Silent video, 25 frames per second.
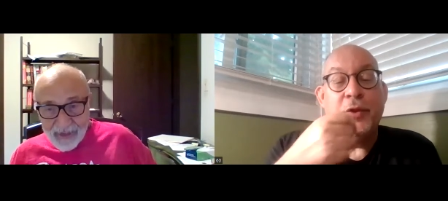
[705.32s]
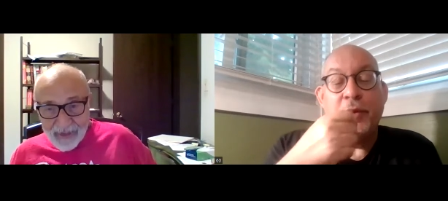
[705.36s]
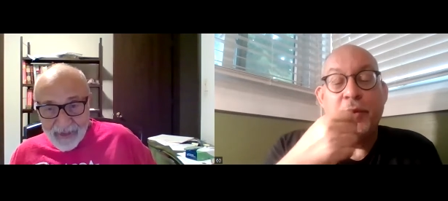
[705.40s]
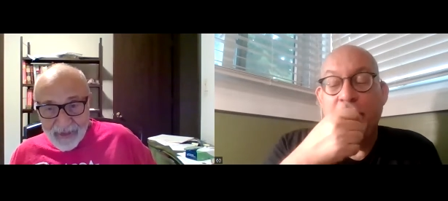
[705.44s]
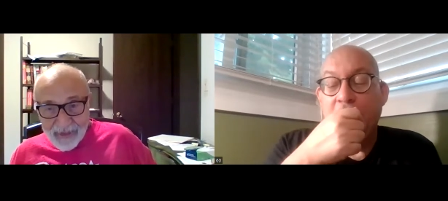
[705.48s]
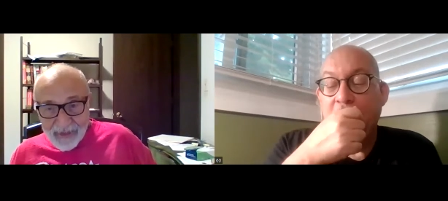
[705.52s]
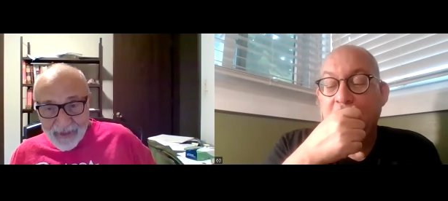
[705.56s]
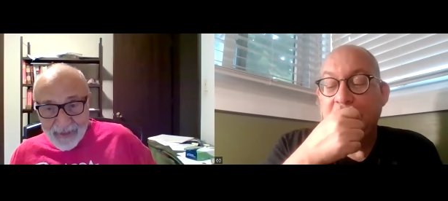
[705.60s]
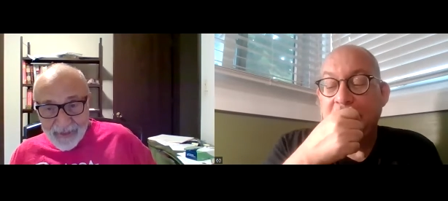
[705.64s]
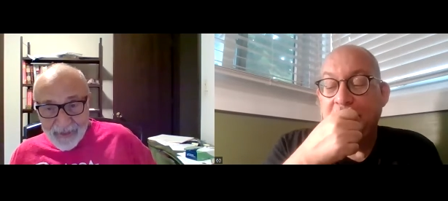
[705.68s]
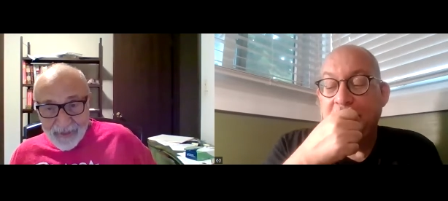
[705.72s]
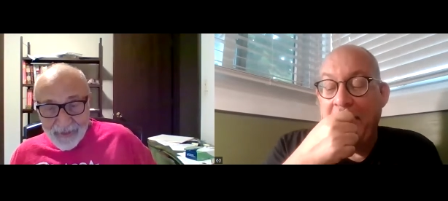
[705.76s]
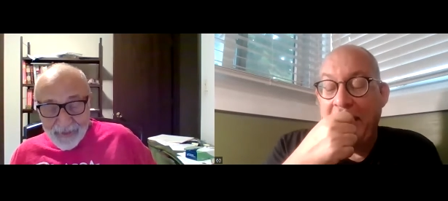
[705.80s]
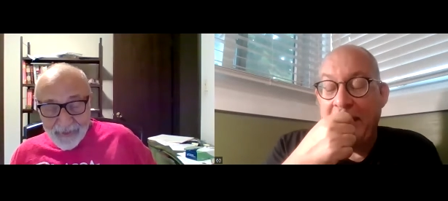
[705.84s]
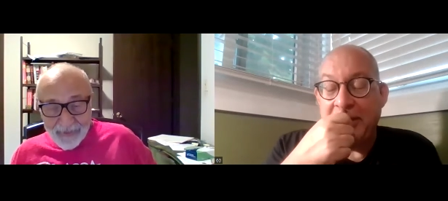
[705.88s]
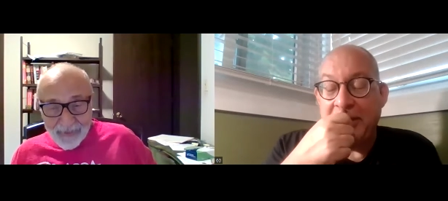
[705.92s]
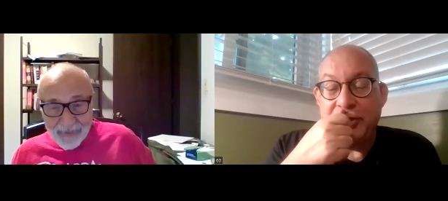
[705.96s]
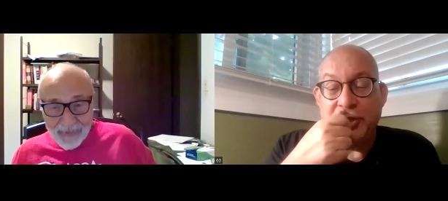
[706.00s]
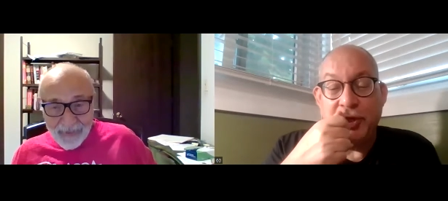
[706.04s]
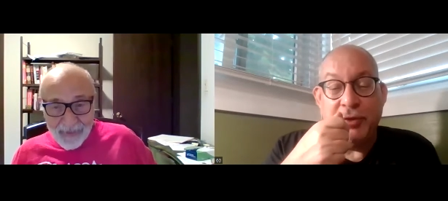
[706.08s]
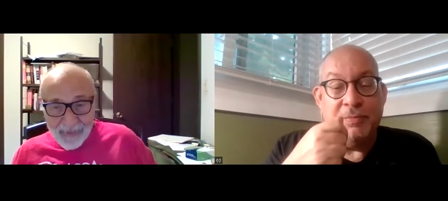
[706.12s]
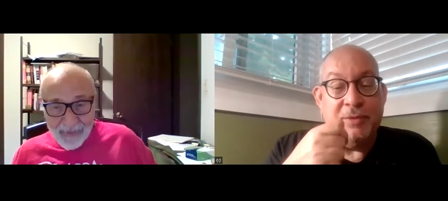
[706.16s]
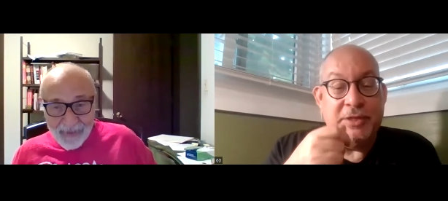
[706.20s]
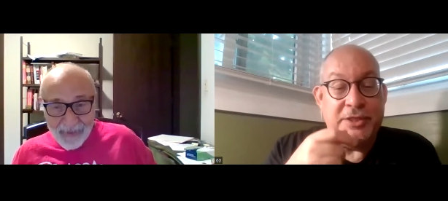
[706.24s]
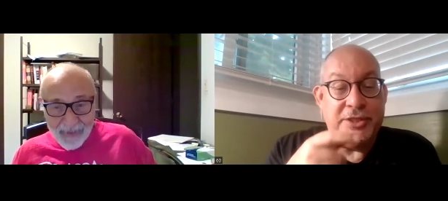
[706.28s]
Speaker 1: with you that he's
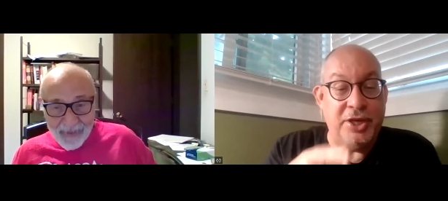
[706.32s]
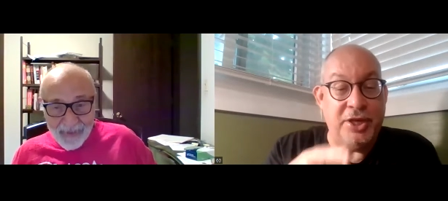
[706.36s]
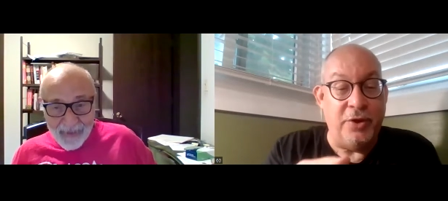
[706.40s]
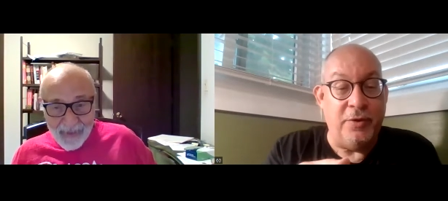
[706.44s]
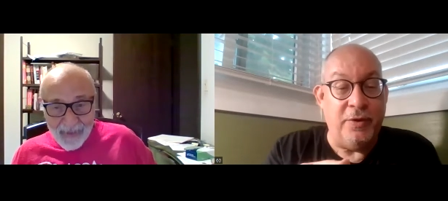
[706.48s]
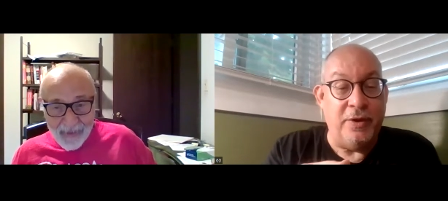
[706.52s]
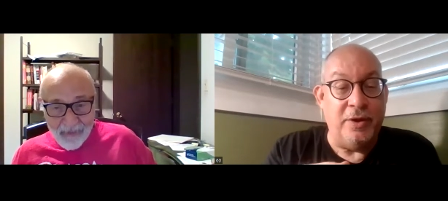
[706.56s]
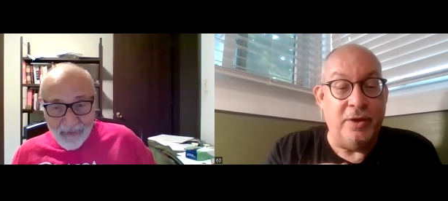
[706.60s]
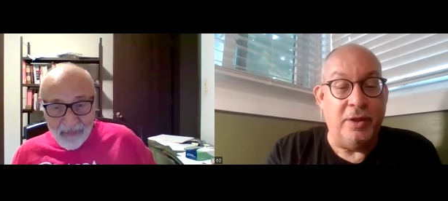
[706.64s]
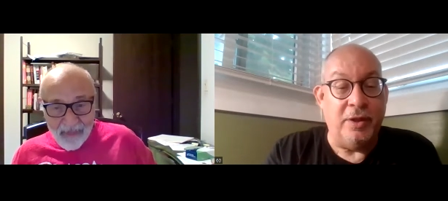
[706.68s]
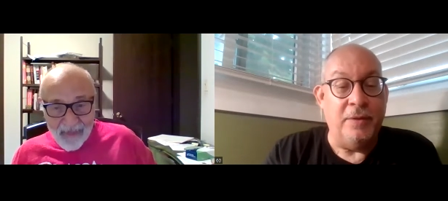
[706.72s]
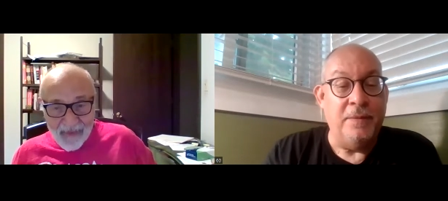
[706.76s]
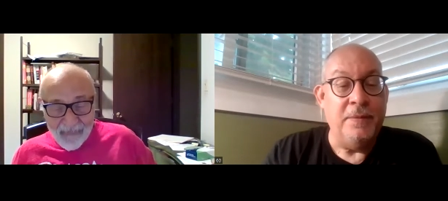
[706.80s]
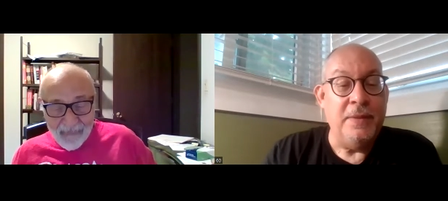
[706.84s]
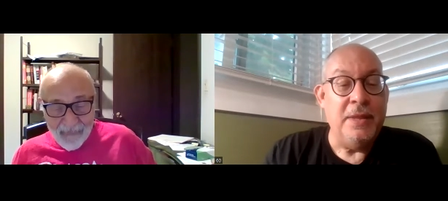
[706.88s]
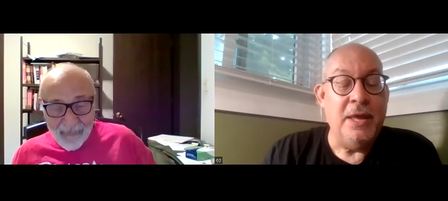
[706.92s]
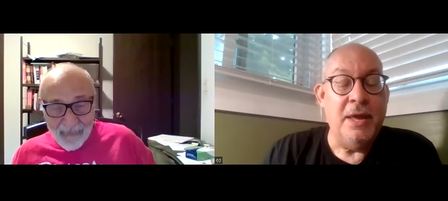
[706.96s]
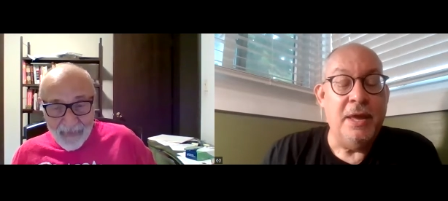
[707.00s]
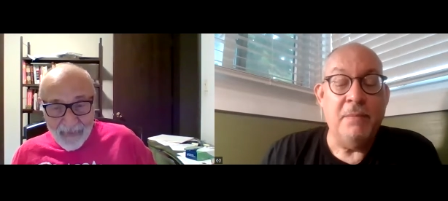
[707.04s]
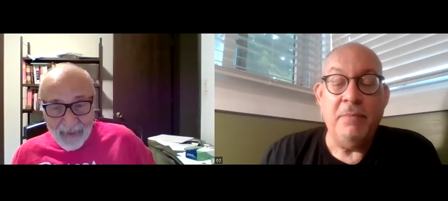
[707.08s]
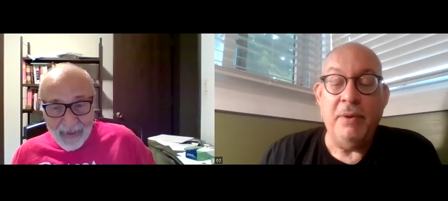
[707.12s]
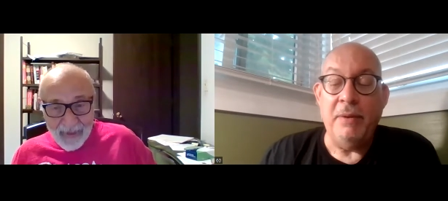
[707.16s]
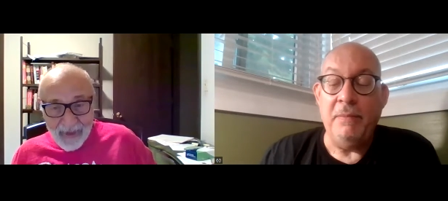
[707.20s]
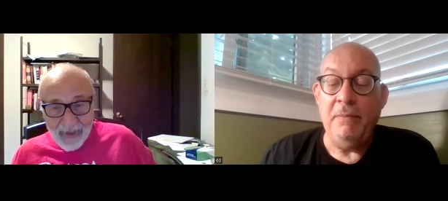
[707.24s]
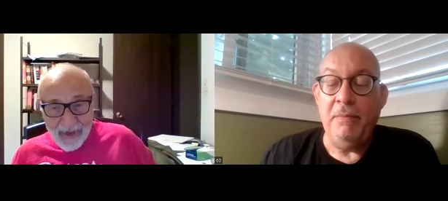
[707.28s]
manager material,
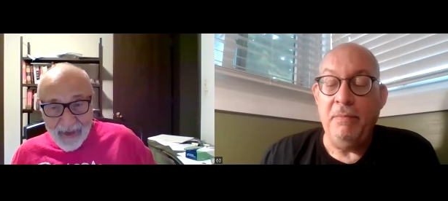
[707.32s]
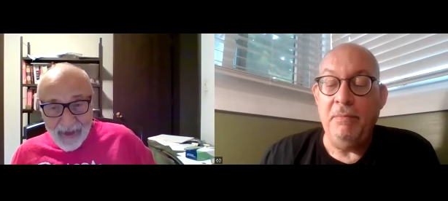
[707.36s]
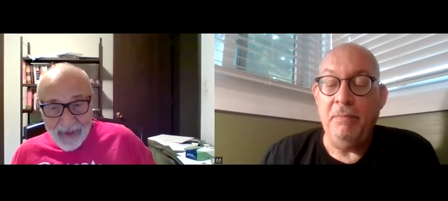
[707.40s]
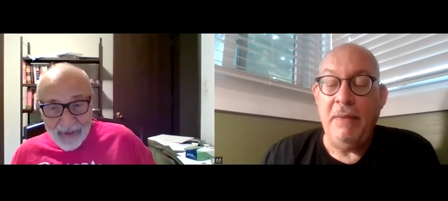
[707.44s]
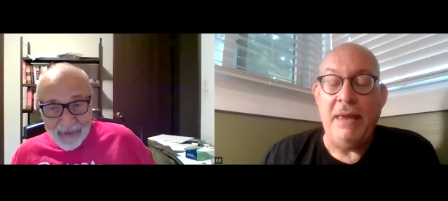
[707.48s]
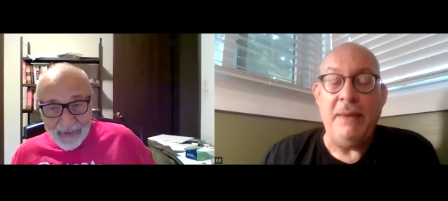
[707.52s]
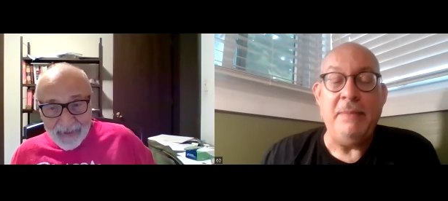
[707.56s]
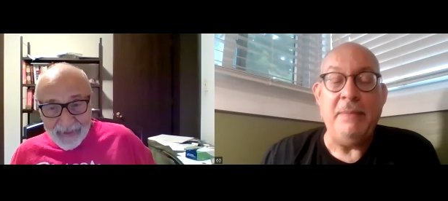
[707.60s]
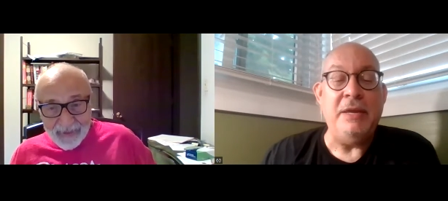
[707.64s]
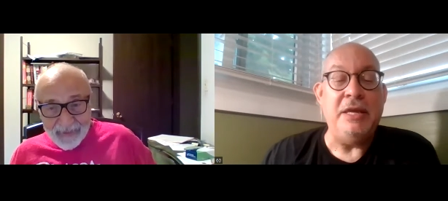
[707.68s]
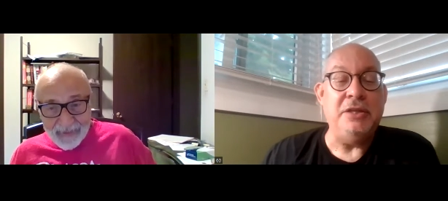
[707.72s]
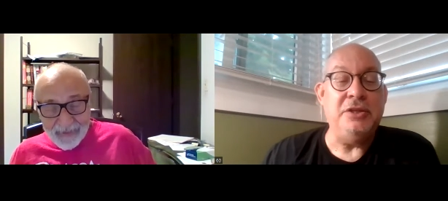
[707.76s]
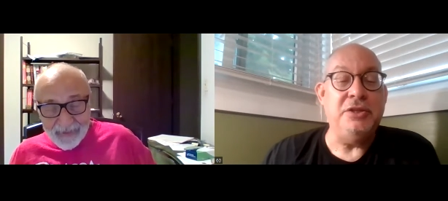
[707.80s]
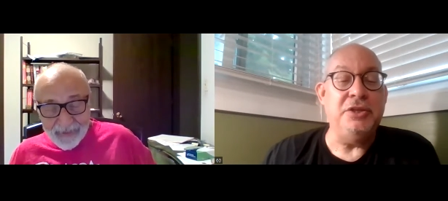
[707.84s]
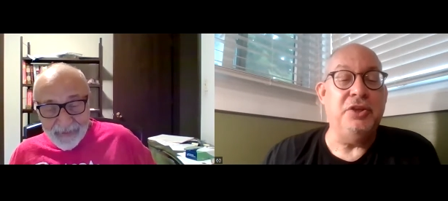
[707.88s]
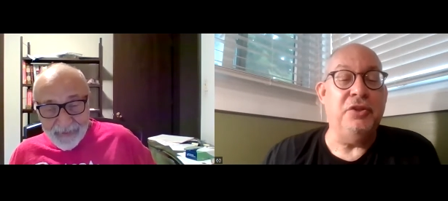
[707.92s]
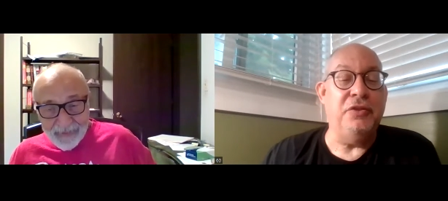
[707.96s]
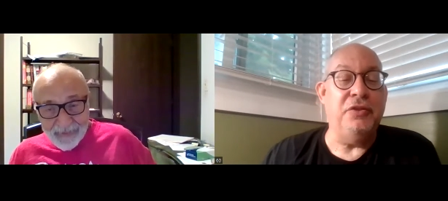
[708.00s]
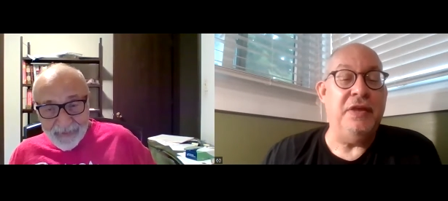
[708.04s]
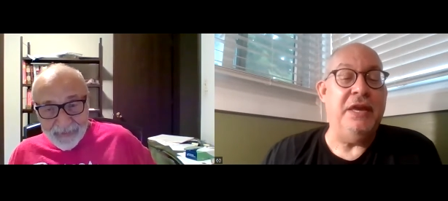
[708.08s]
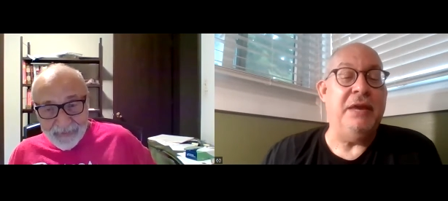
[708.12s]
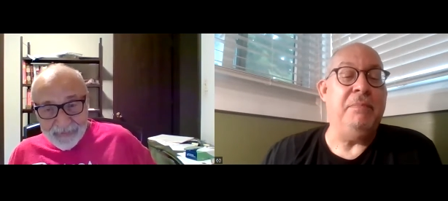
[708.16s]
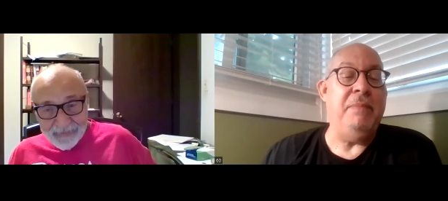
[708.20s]
but maybe you